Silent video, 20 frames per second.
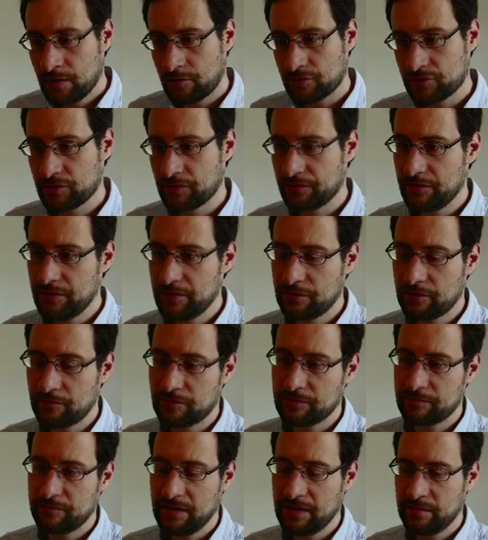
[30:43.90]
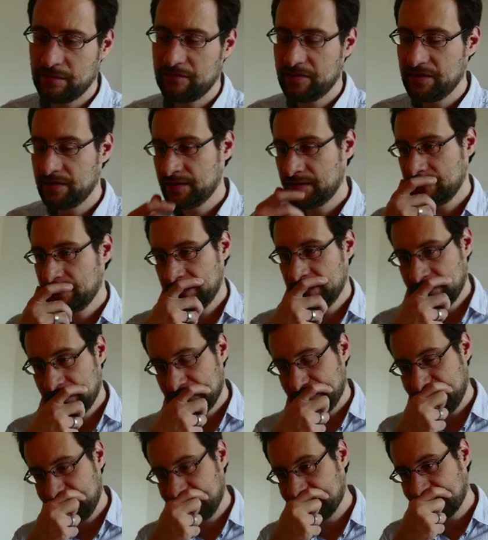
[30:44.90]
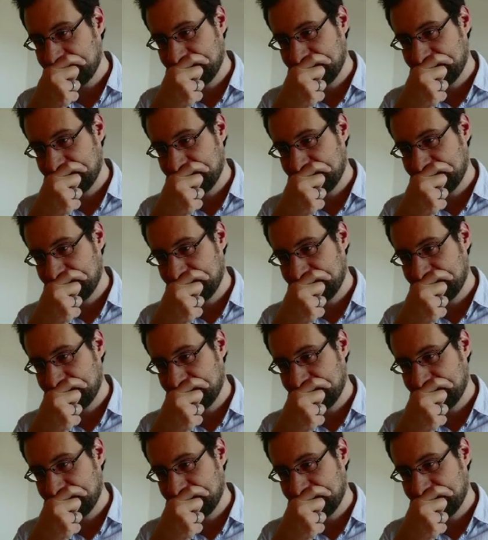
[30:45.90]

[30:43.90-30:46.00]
or should we, you know what, maybe we, I mean the